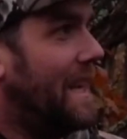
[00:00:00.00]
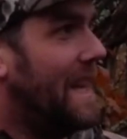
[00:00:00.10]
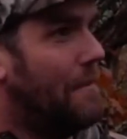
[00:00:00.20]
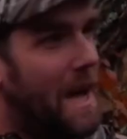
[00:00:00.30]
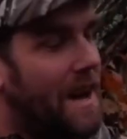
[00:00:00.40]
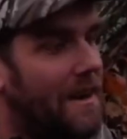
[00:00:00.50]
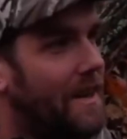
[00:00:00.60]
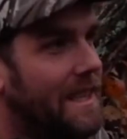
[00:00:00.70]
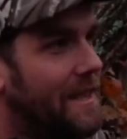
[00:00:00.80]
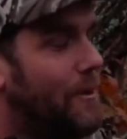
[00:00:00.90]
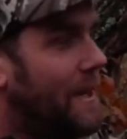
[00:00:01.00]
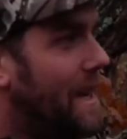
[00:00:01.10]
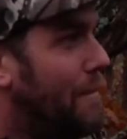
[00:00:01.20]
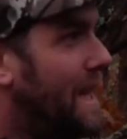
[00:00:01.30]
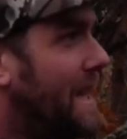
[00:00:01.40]
he come out, I realized he wasn't
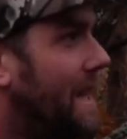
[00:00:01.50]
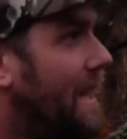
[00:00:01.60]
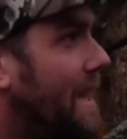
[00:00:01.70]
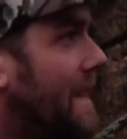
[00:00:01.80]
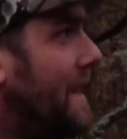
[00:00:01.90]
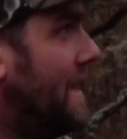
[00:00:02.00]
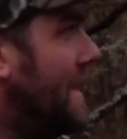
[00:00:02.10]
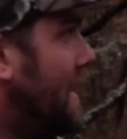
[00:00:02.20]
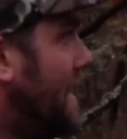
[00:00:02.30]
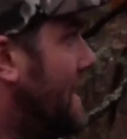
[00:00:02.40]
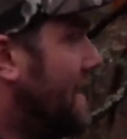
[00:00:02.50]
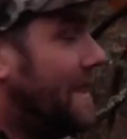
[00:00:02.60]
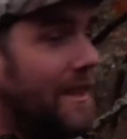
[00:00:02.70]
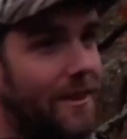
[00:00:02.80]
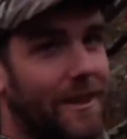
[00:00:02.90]
that big.
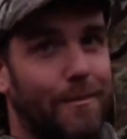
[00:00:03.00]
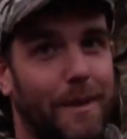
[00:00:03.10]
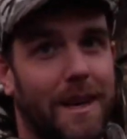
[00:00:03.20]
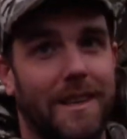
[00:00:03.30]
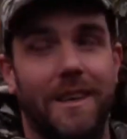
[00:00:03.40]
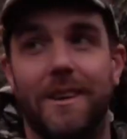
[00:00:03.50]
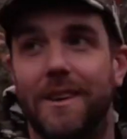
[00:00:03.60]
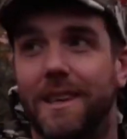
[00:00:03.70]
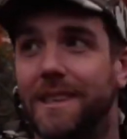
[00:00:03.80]
Still a good buck though,